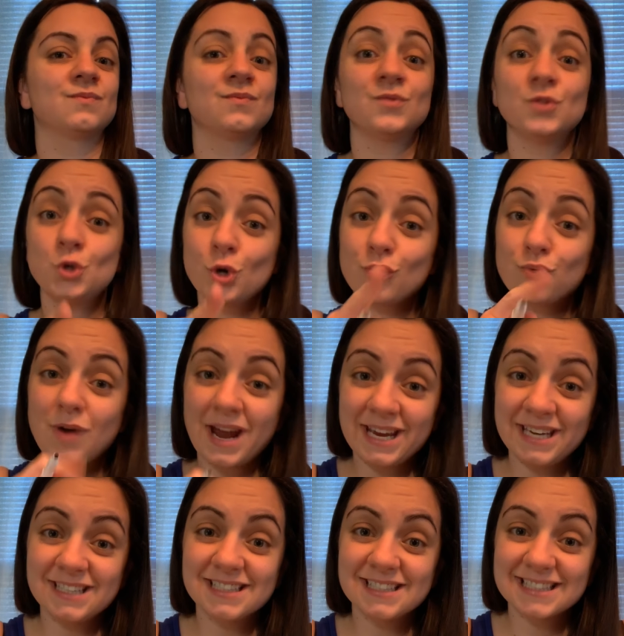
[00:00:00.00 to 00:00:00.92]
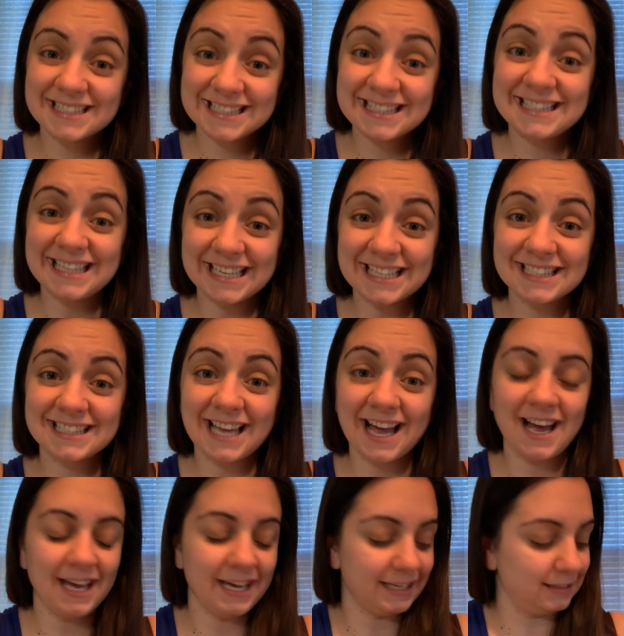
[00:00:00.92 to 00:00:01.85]
You're right, 6
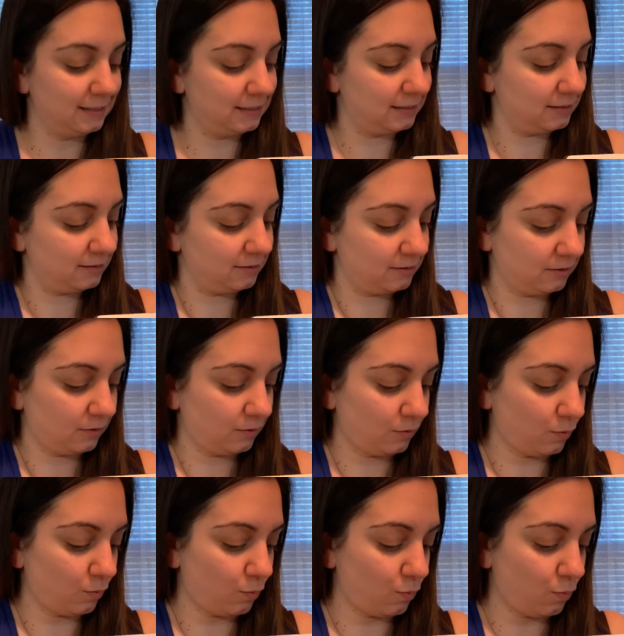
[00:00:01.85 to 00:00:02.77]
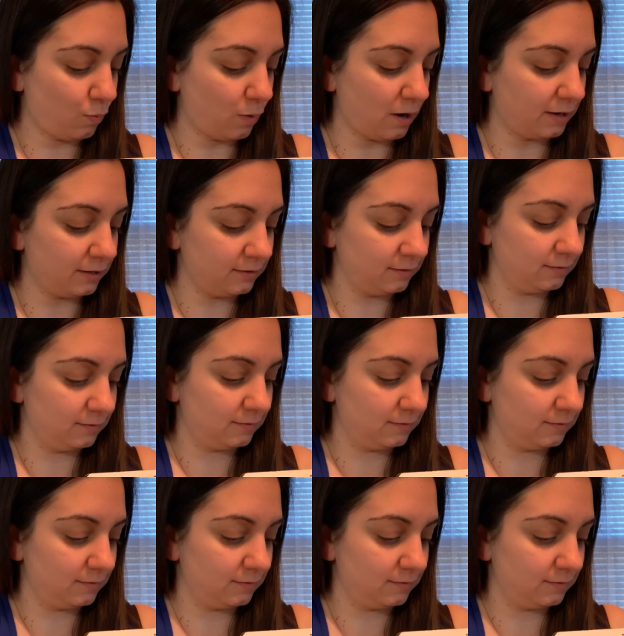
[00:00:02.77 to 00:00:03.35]
sides. 1,